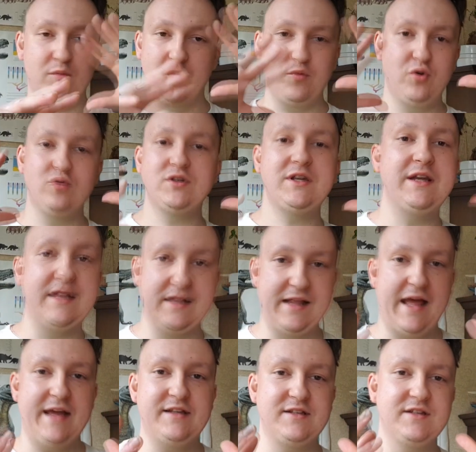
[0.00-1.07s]
I'm using
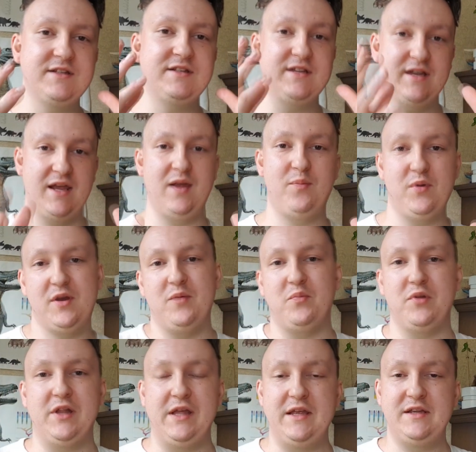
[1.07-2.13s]
glasses to keep it in
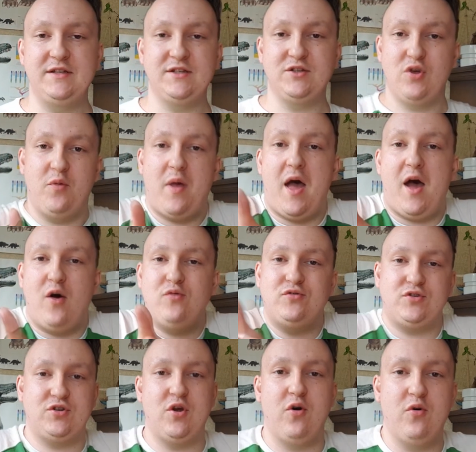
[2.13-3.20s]
place somehow,
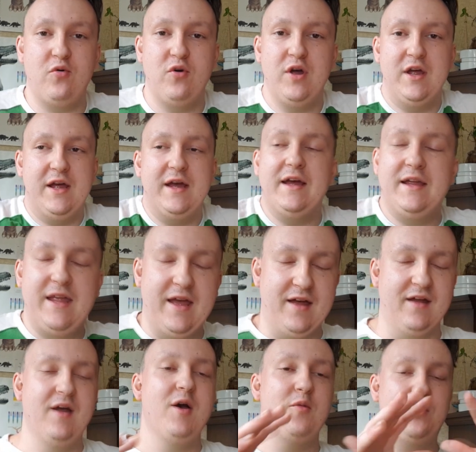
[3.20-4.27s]
so yeah,
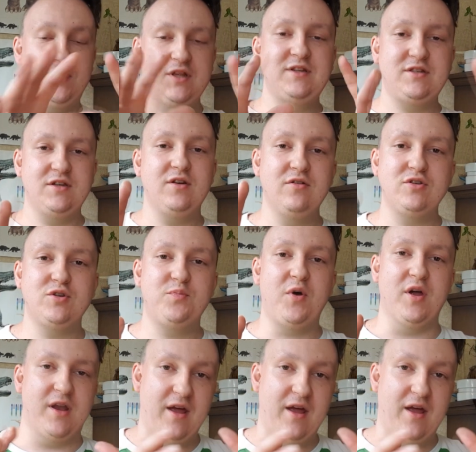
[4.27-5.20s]
but this is a good spot.